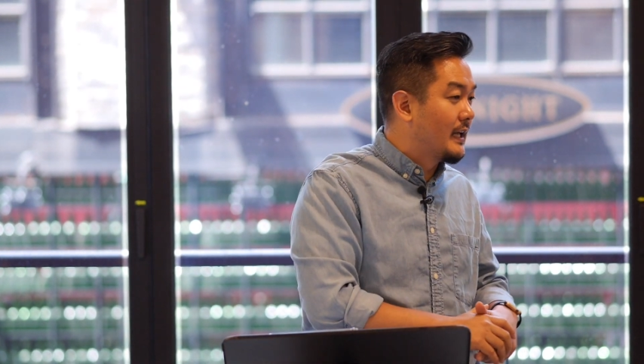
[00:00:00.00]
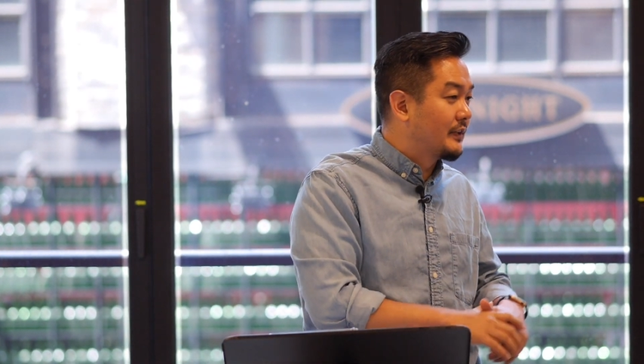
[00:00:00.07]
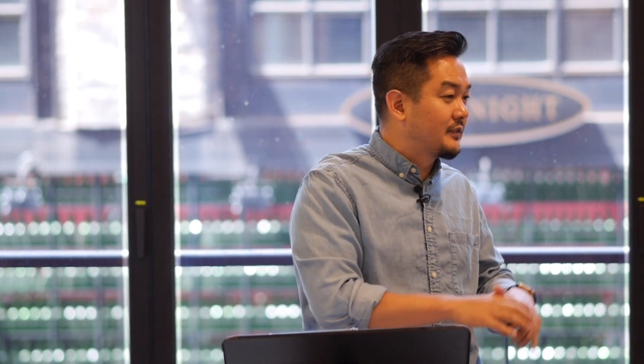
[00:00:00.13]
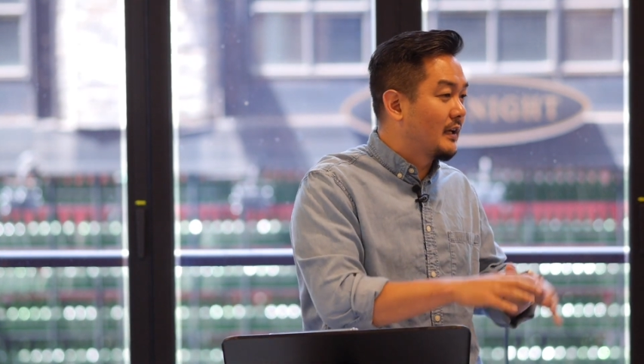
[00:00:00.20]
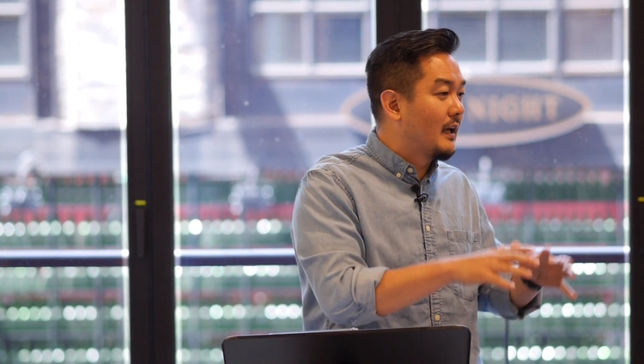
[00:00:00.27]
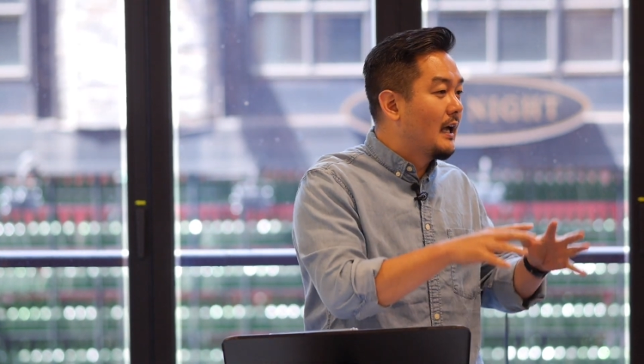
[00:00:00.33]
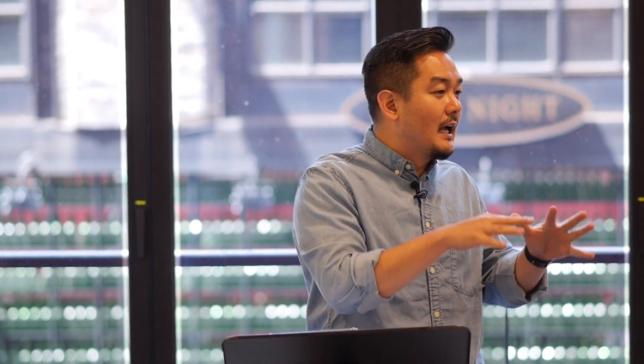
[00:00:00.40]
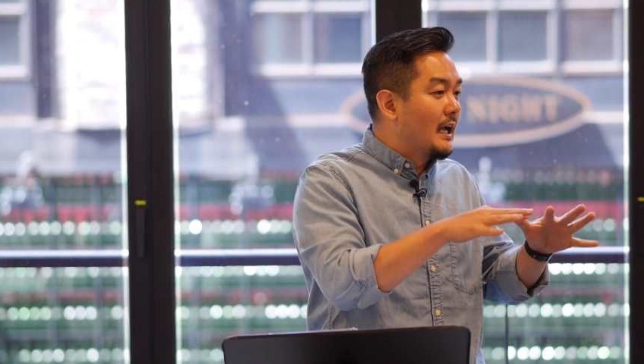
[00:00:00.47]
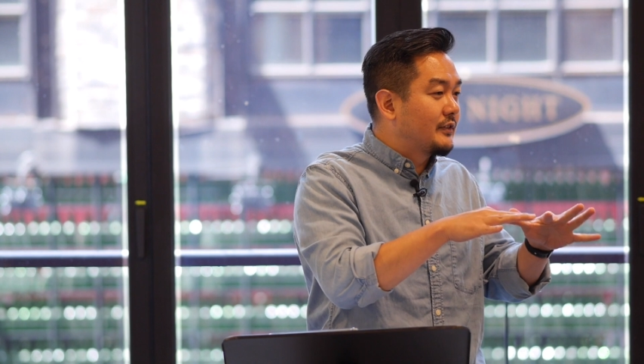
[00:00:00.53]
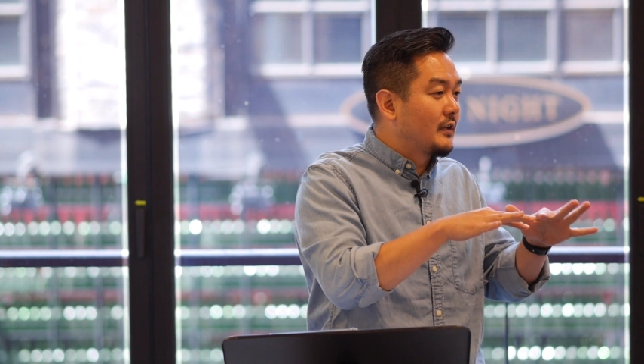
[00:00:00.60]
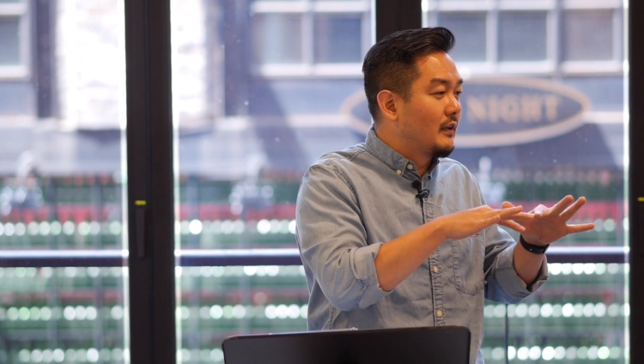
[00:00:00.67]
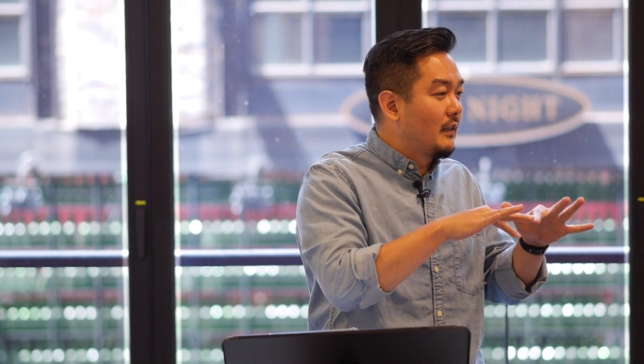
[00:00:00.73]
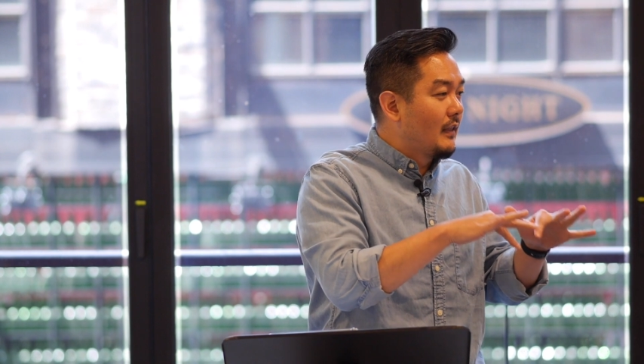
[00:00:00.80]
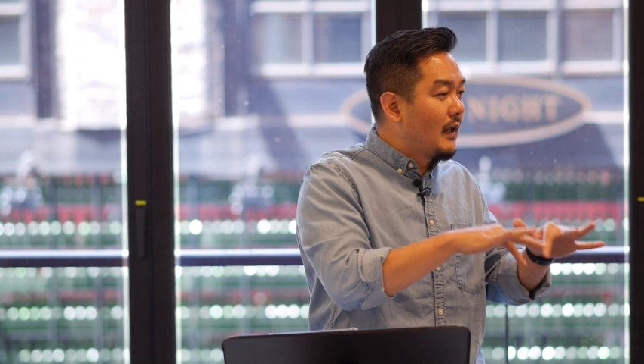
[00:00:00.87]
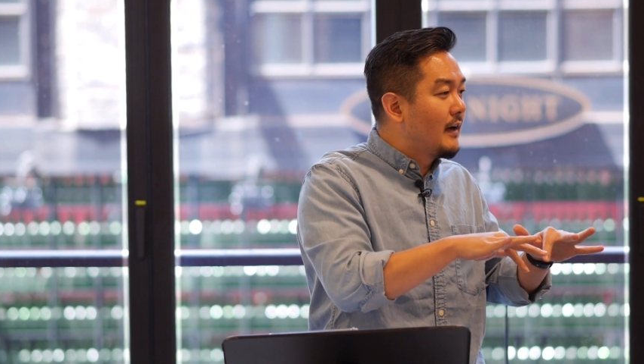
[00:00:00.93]
It's a
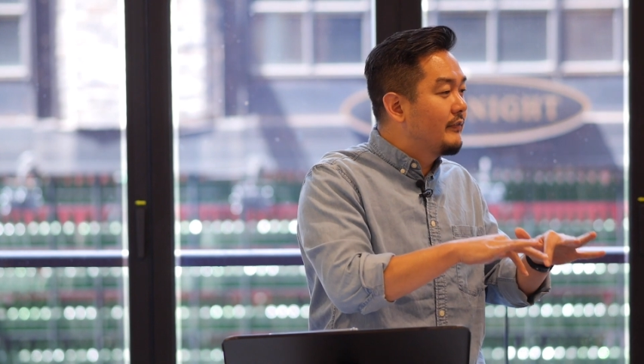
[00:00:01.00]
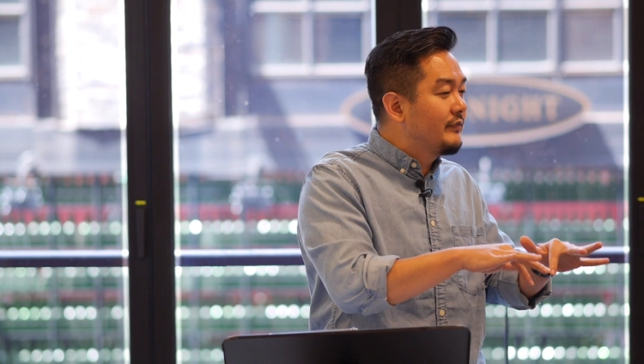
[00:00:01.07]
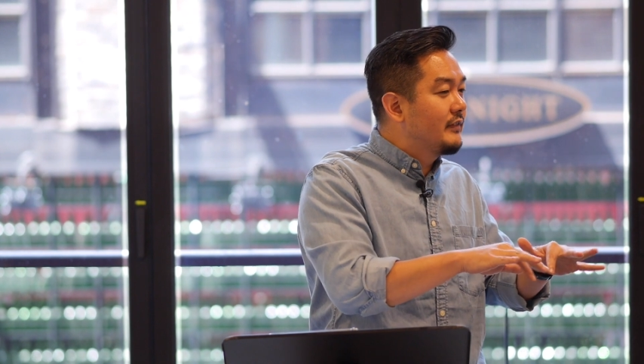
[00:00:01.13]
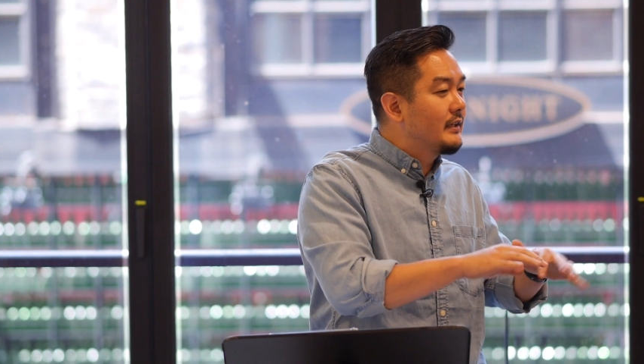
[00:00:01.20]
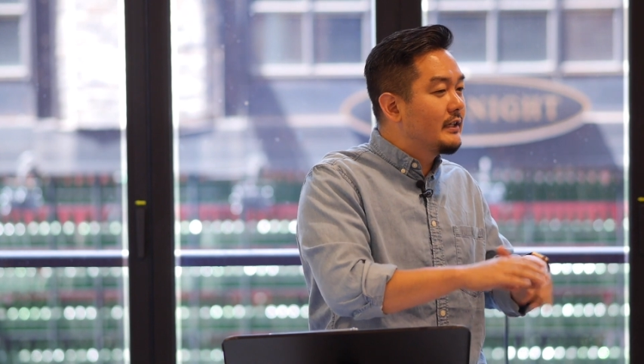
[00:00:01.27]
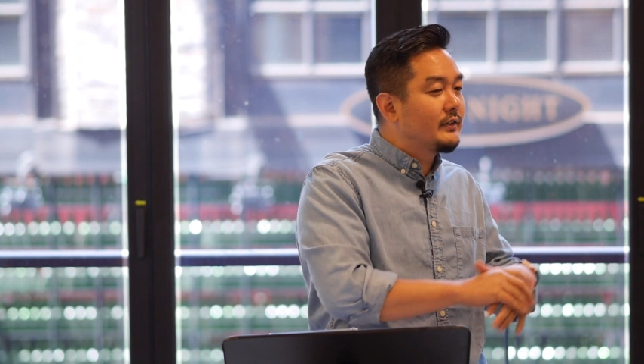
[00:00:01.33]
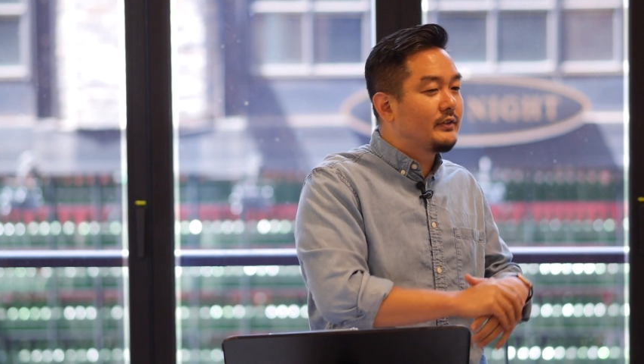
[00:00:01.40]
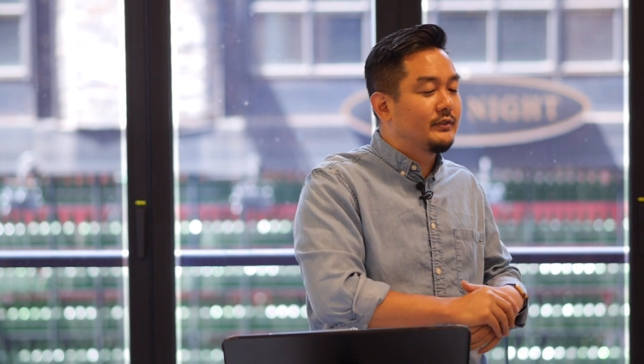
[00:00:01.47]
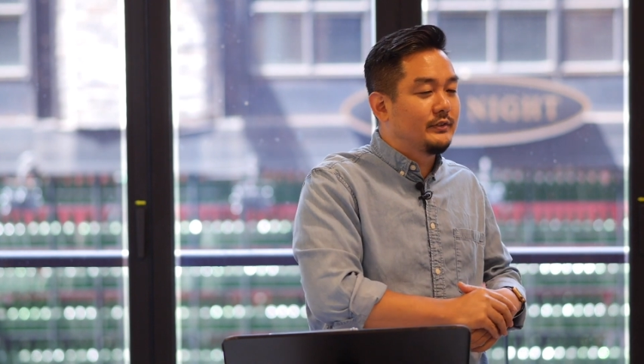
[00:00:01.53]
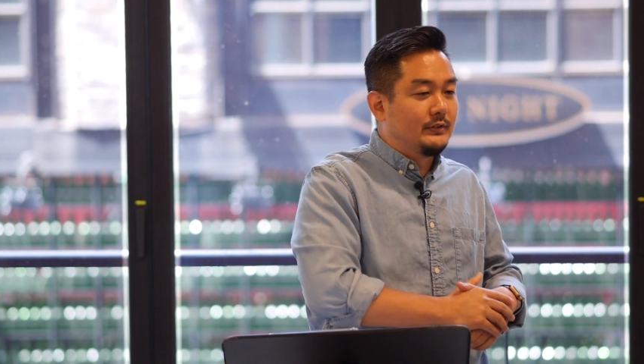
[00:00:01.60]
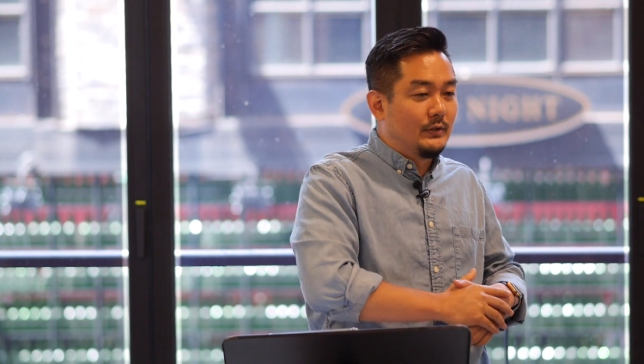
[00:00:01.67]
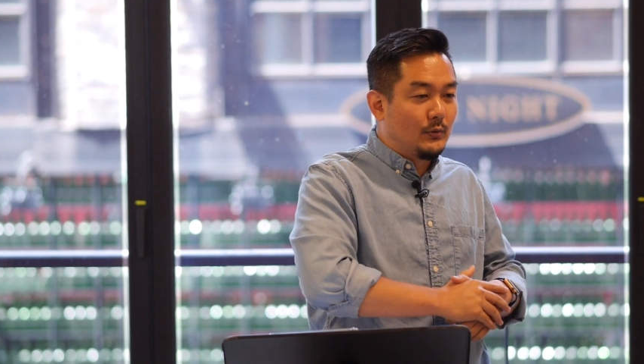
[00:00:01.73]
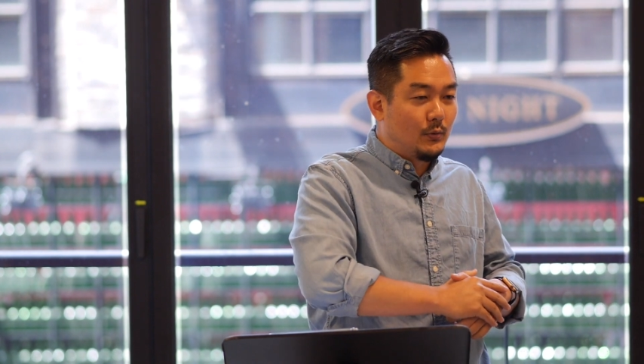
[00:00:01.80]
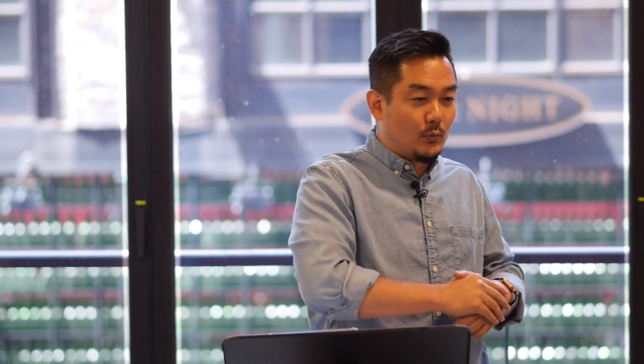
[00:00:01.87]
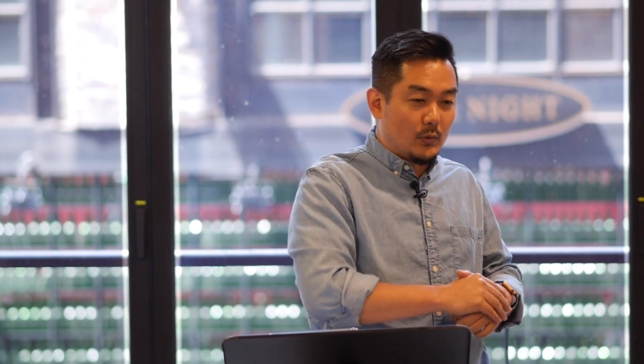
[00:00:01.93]
loveless
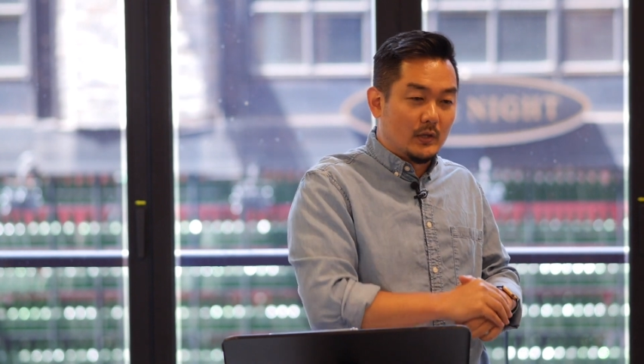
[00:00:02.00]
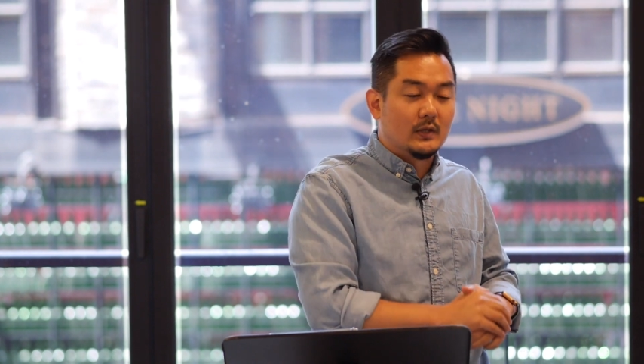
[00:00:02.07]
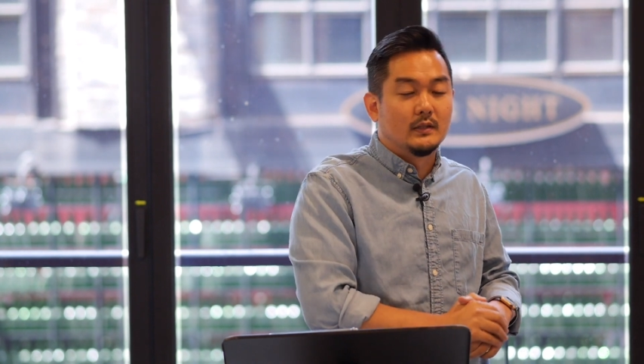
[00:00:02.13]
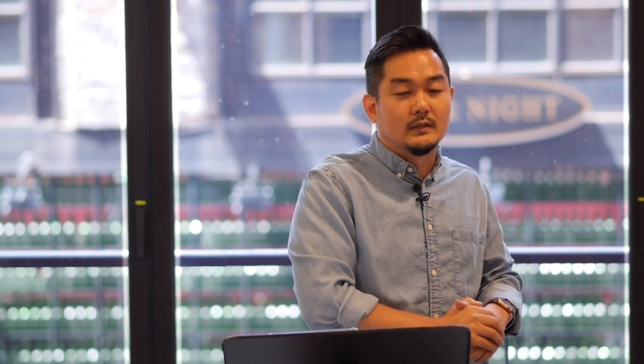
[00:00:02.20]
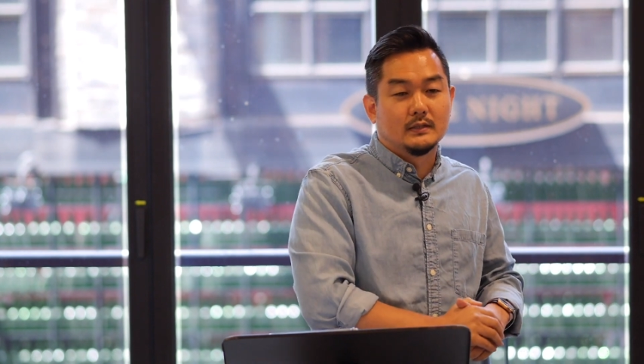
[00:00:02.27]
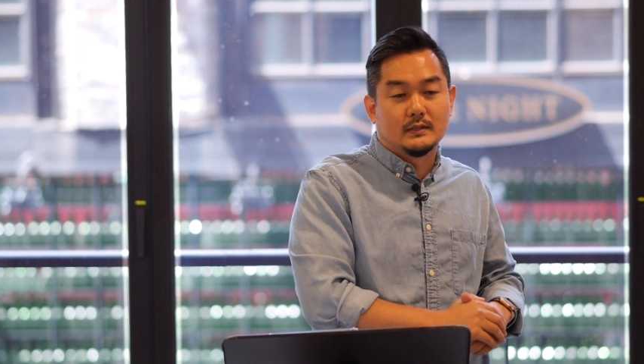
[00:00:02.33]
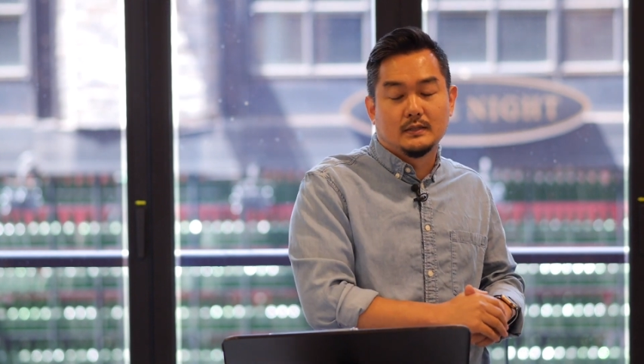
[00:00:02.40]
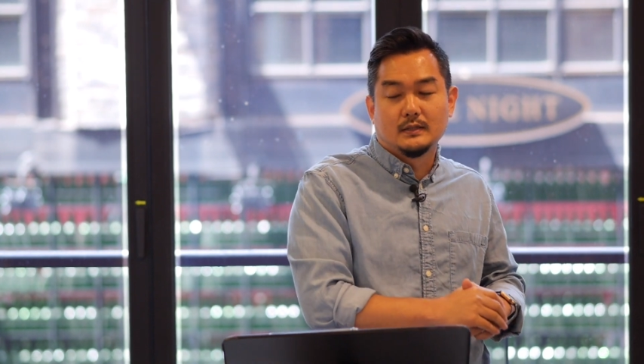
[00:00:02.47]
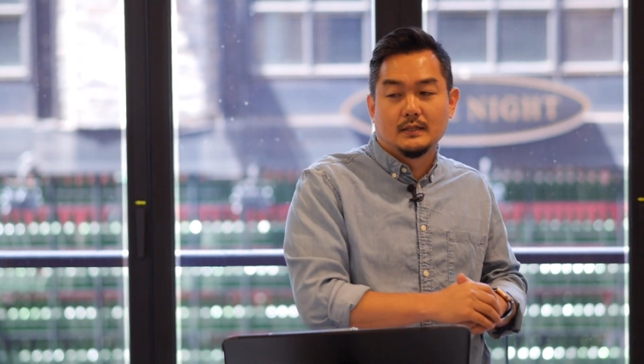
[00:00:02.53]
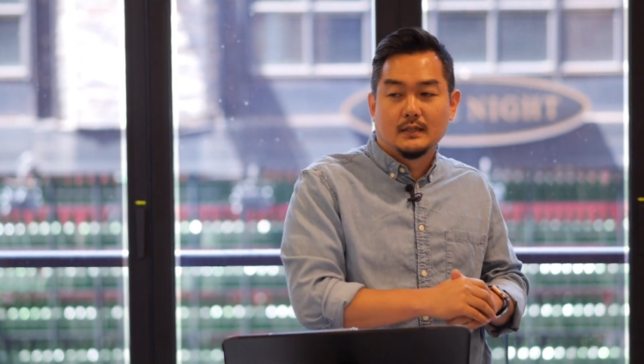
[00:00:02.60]
world.